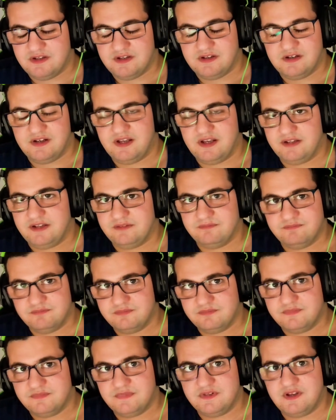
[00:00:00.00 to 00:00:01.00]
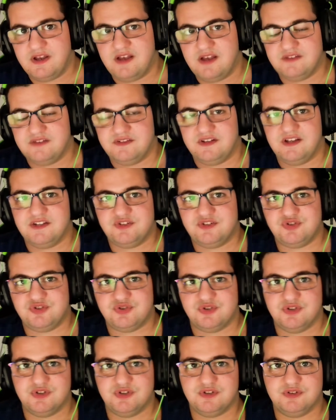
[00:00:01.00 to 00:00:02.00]
like as a
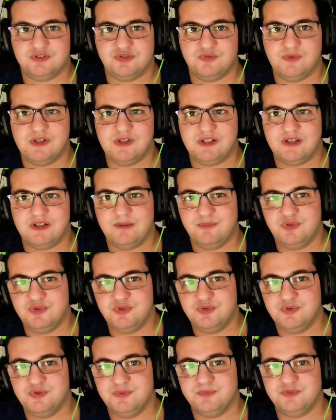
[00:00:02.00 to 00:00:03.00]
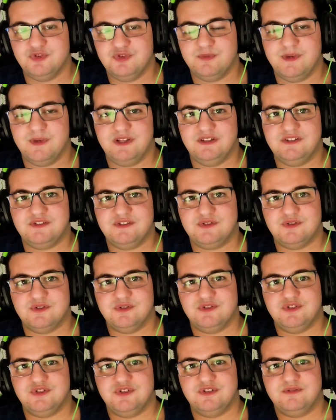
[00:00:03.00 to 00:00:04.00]
gesture to welcome you to my
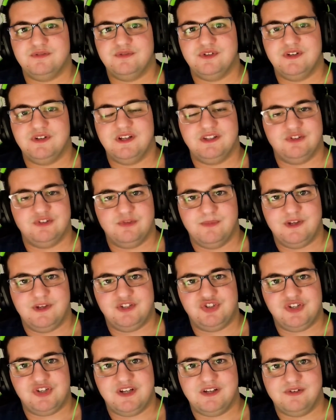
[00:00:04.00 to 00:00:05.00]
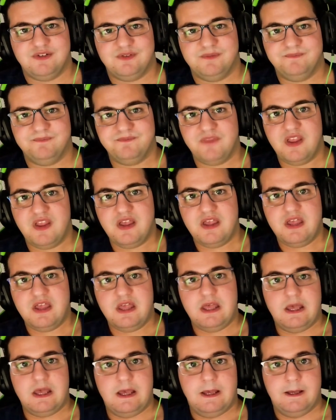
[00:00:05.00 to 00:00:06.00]
Discord server and to my channel.
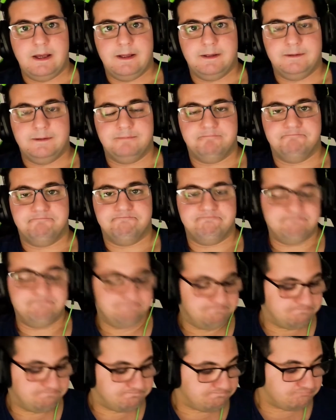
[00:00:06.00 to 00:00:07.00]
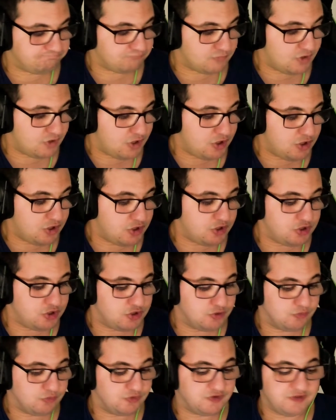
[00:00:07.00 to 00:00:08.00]
And
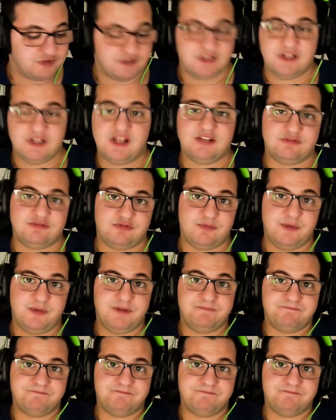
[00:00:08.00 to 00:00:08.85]
you will see a lot from me.